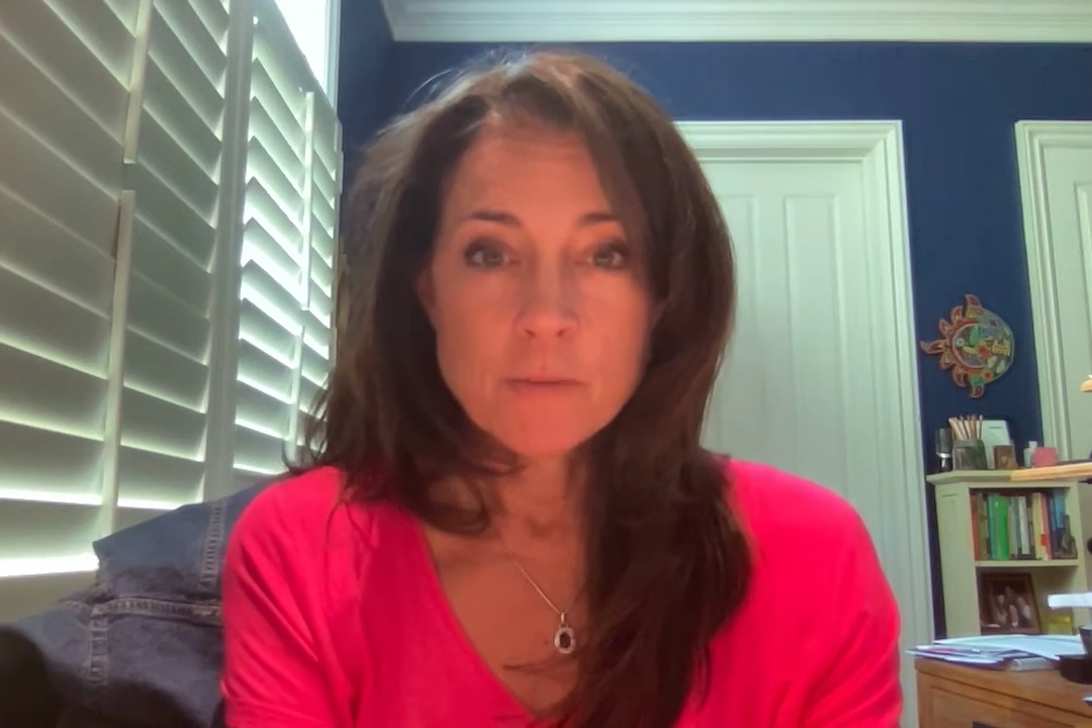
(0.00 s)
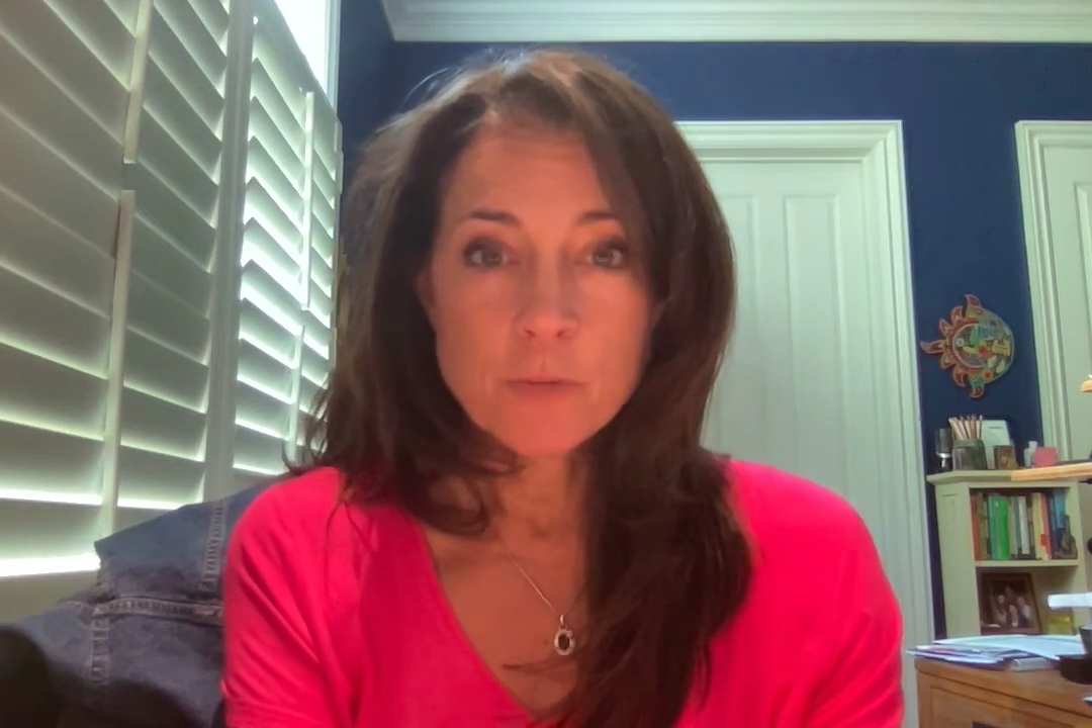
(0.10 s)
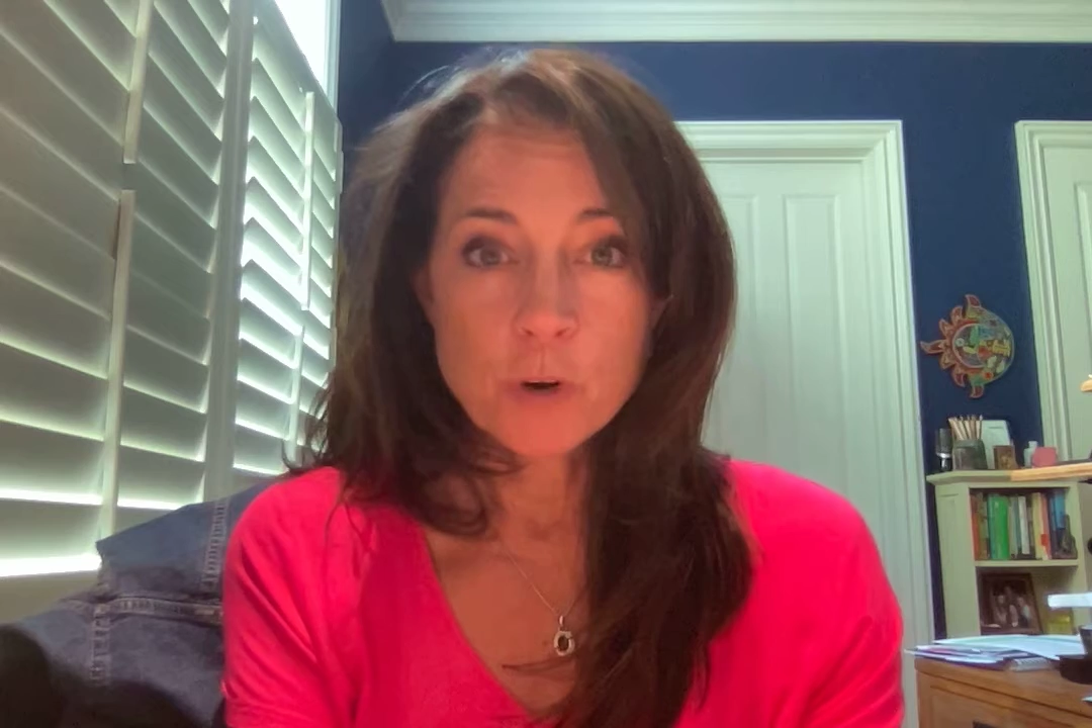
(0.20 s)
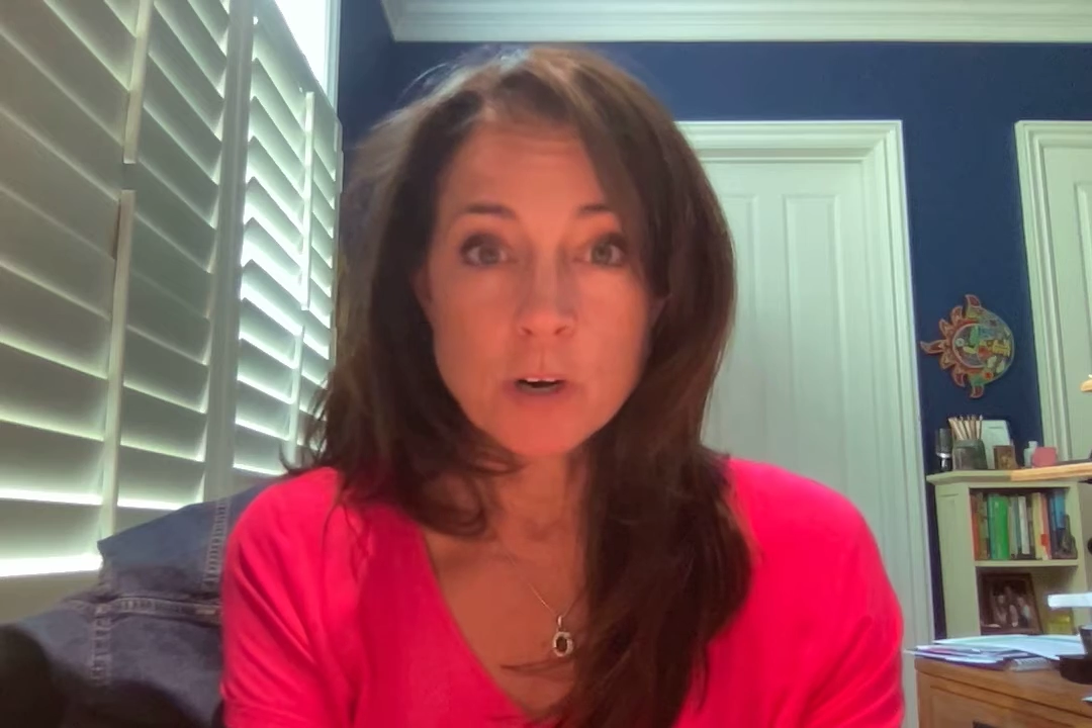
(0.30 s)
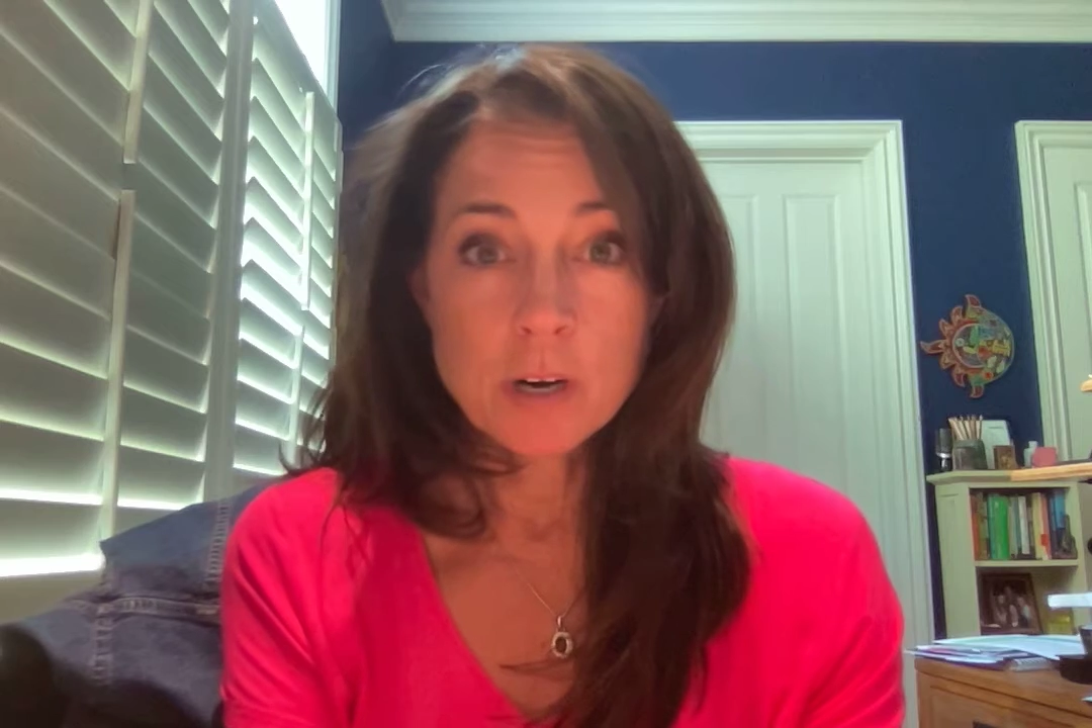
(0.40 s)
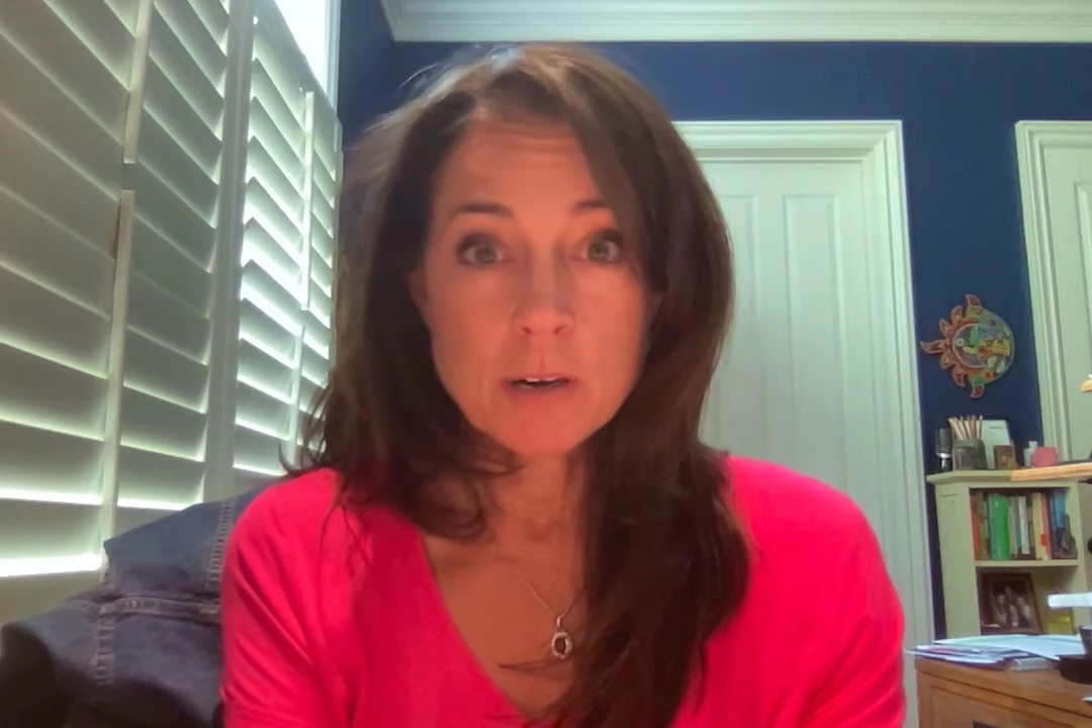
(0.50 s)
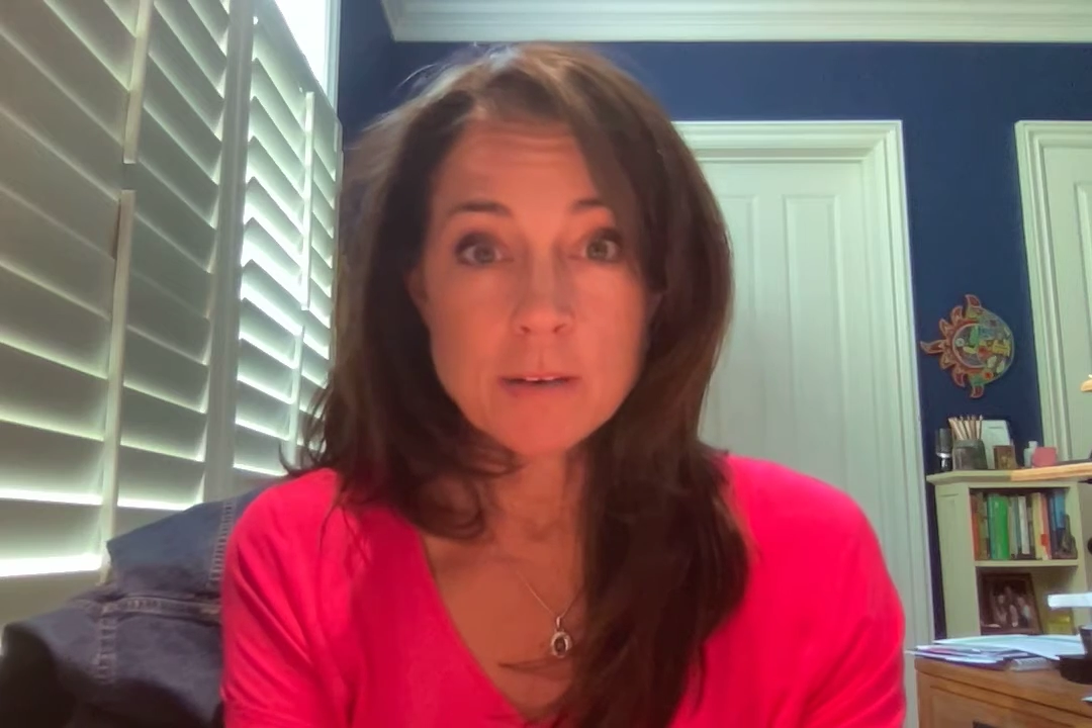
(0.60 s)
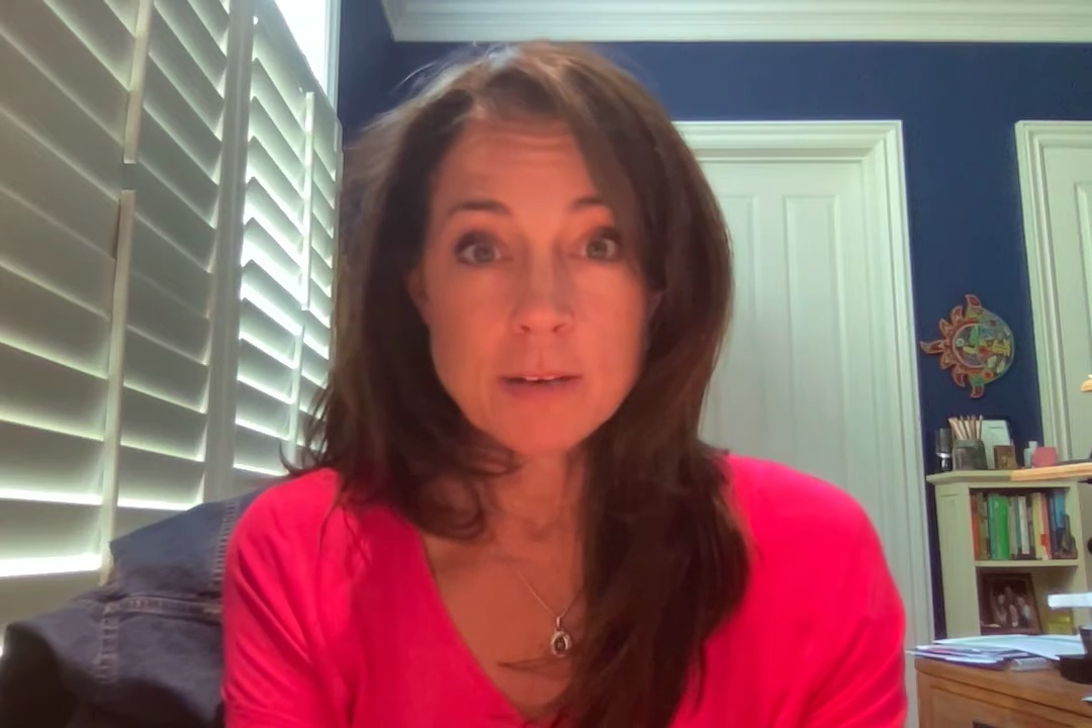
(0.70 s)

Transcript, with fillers: for